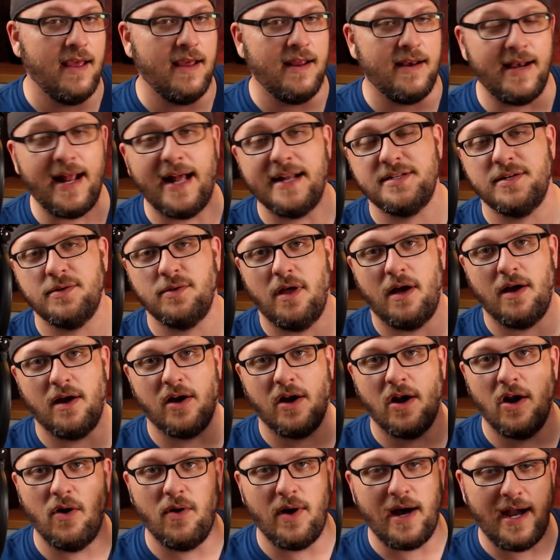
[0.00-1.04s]
Not too long
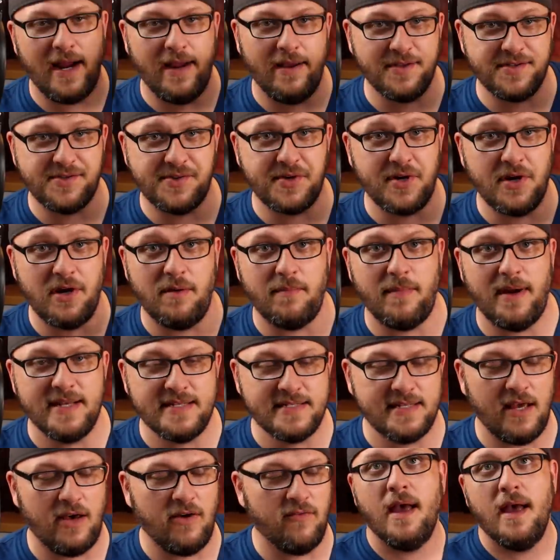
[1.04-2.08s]
ago, I also couldn't
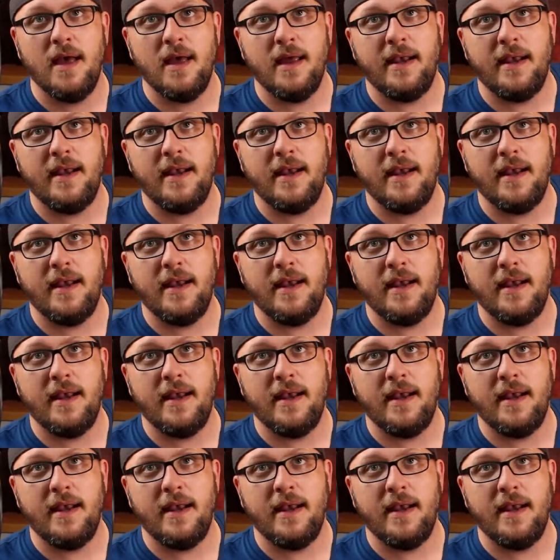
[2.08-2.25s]
myself.